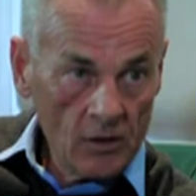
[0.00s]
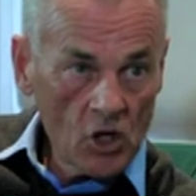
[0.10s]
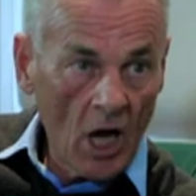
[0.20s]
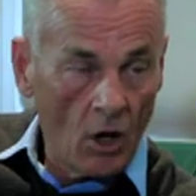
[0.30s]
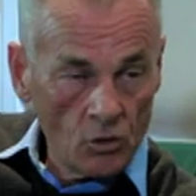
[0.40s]

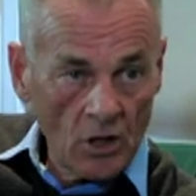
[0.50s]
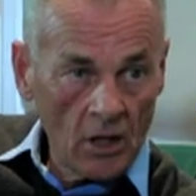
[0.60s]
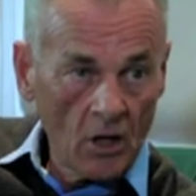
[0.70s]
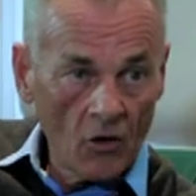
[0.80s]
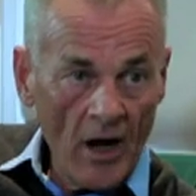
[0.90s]
to Haute de la
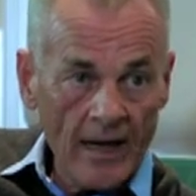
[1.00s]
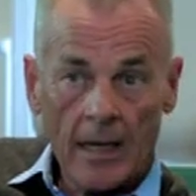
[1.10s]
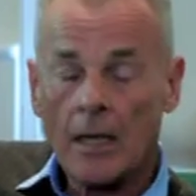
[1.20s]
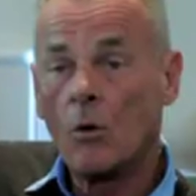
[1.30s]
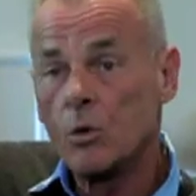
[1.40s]
Garenne,
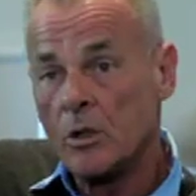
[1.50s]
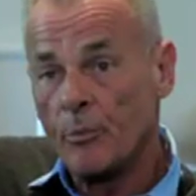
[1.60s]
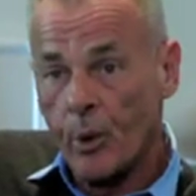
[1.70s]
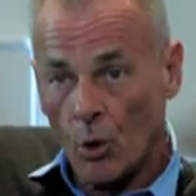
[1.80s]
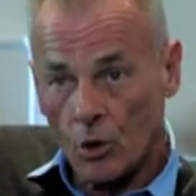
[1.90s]
and I would
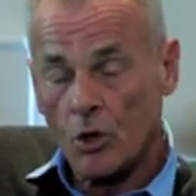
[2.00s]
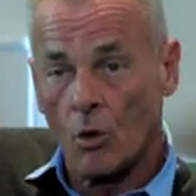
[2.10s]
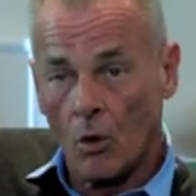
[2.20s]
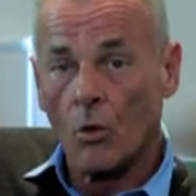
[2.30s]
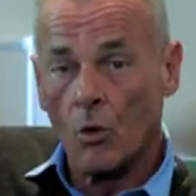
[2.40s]
implore you
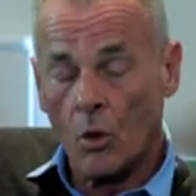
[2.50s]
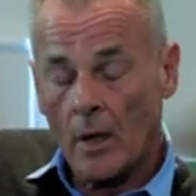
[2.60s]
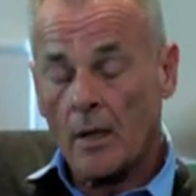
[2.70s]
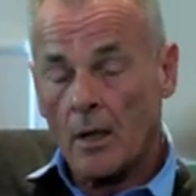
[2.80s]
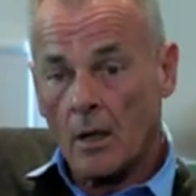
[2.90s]
all,
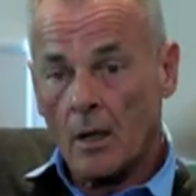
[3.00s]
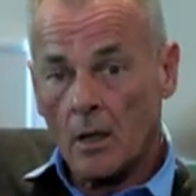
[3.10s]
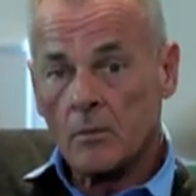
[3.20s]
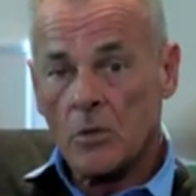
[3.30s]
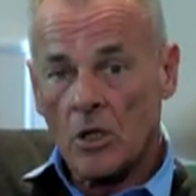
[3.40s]

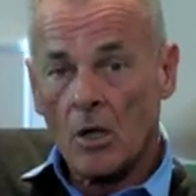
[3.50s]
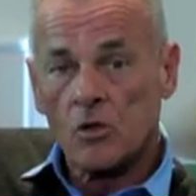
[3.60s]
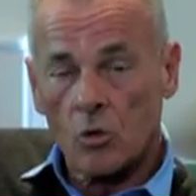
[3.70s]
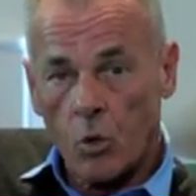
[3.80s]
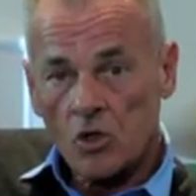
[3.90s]

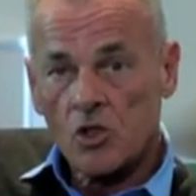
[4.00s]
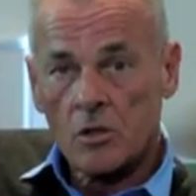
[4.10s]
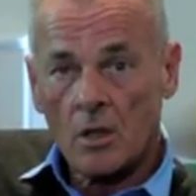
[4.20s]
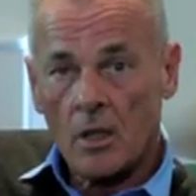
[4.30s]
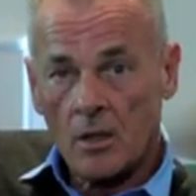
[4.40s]
to
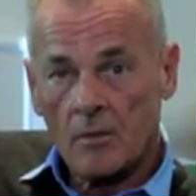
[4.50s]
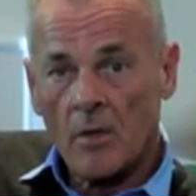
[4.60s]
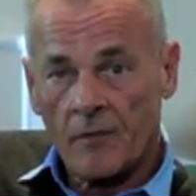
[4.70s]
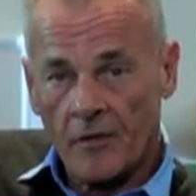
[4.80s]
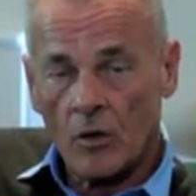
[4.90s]
watch
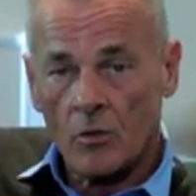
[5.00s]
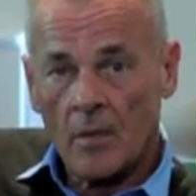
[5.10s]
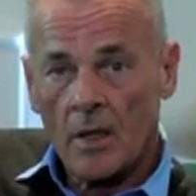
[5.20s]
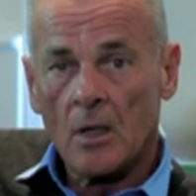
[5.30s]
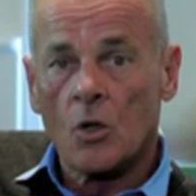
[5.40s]
a
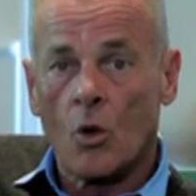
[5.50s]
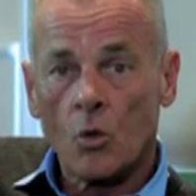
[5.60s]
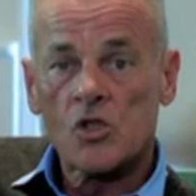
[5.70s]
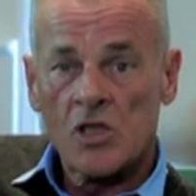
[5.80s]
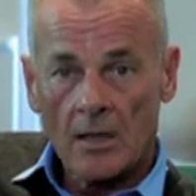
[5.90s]
film
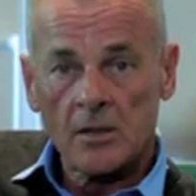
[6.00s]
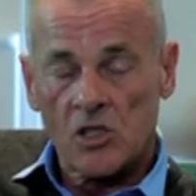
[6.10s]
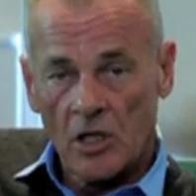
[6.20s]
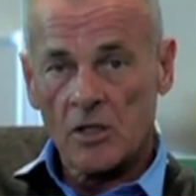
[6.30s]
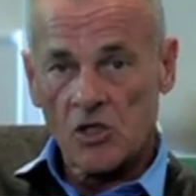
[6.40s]
called Sun,
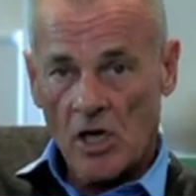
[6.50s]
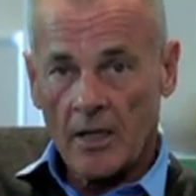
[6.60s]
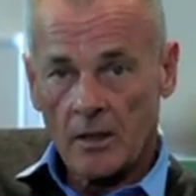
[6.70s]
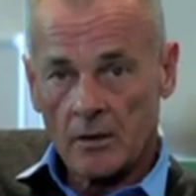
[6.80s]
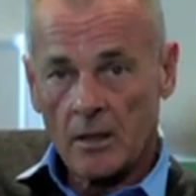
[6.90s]
Sea and
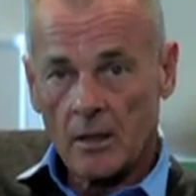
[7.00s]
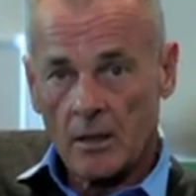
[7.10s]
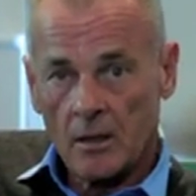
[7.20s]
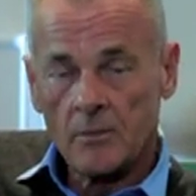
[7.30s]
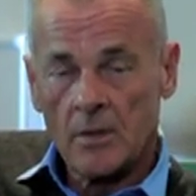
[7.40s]
Satan
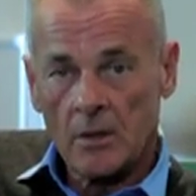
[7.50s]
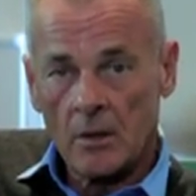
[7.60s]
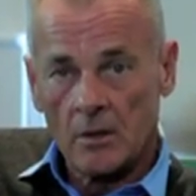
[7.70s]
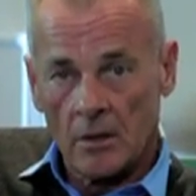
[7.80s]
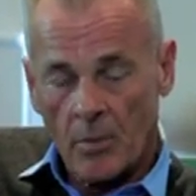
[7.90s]

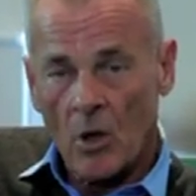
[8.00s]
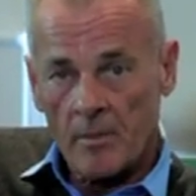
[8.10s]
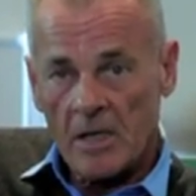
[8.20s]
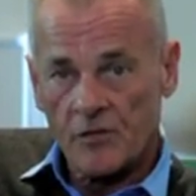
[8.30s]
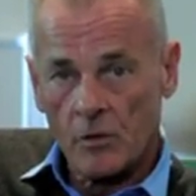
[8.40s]
that Pie
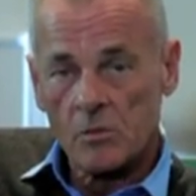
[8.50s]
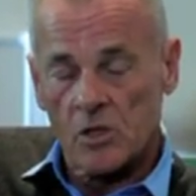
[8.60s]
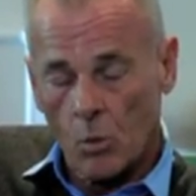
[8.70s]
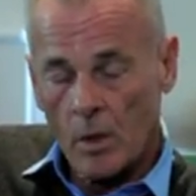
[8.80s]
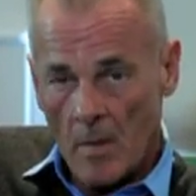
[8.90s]
Mash Films
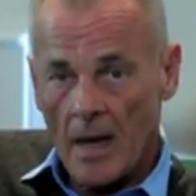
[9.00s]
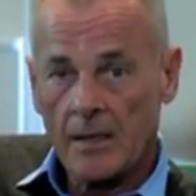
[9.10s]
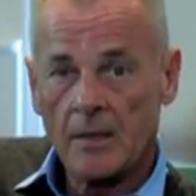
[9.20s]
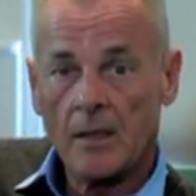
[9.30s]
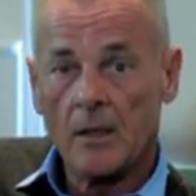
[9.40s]
that we
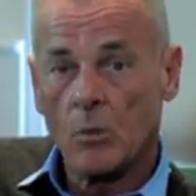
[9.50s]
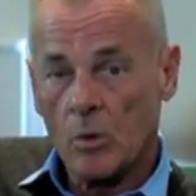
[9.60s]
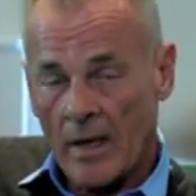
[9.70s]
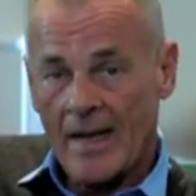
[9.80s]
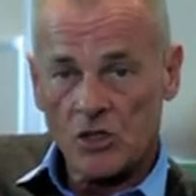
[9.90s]
made. We
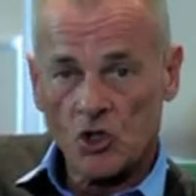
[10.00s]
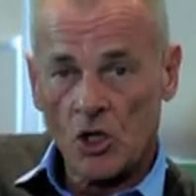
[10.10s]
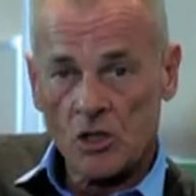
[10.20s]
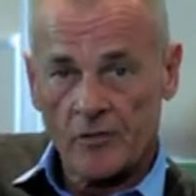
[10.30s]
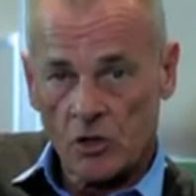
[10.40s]
went out to
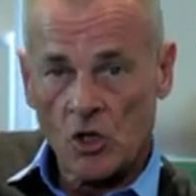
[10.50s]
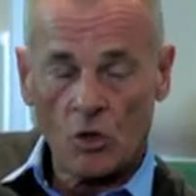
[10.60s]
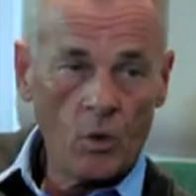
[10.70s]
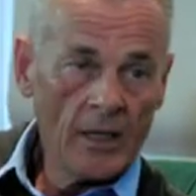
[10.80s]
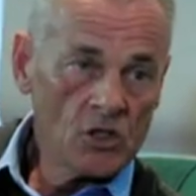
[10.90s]
Jersey for 2
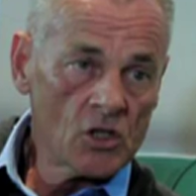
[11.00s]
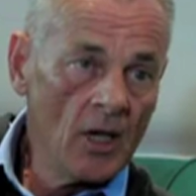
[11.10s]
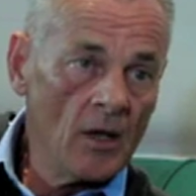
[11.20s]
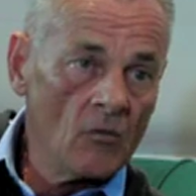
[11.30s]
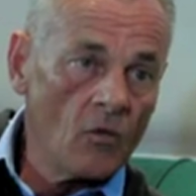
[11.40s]
weeks.
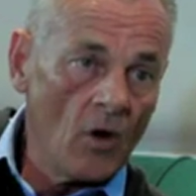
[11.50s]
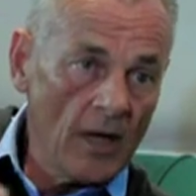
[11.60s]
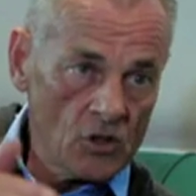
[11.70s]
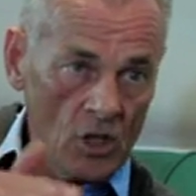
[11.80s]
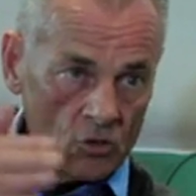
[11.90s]

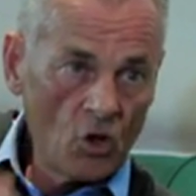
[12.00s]
Right, so